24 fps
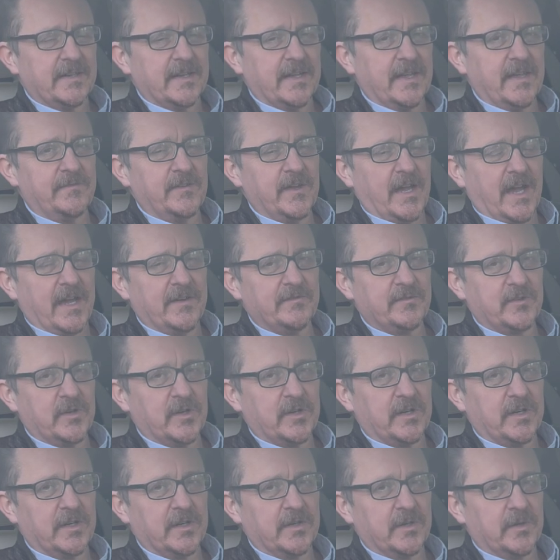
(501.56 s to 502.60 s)
If you have
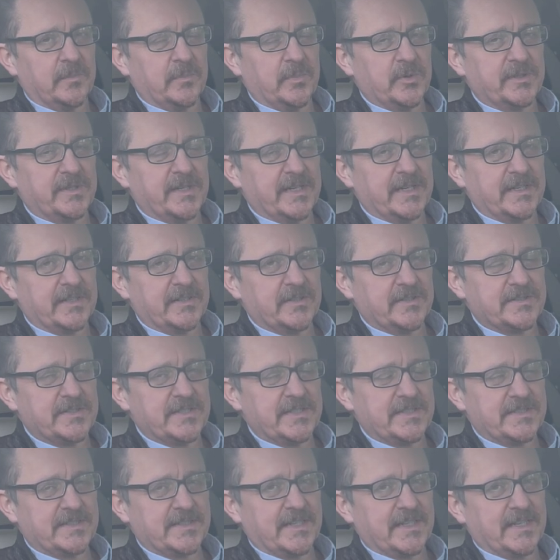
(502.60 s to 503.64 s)
got an onboard
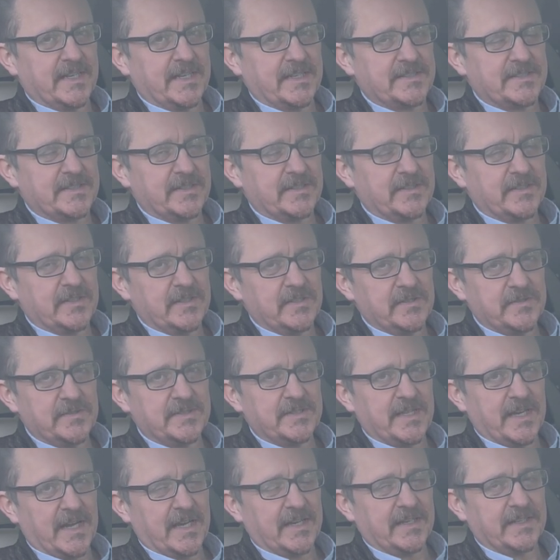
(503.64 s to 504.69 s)
diagnostics connector, use
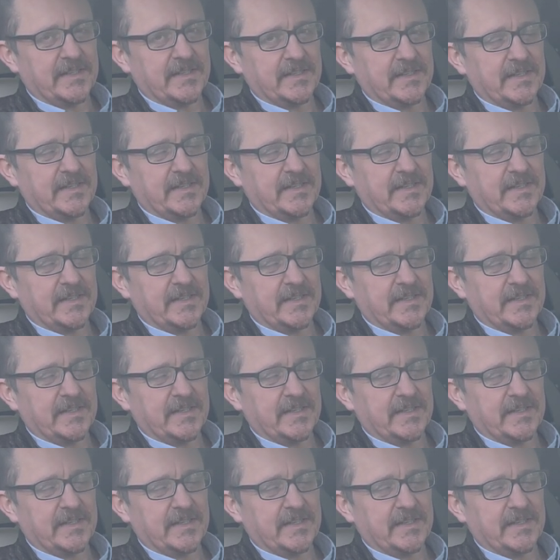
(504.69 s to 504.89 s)
that.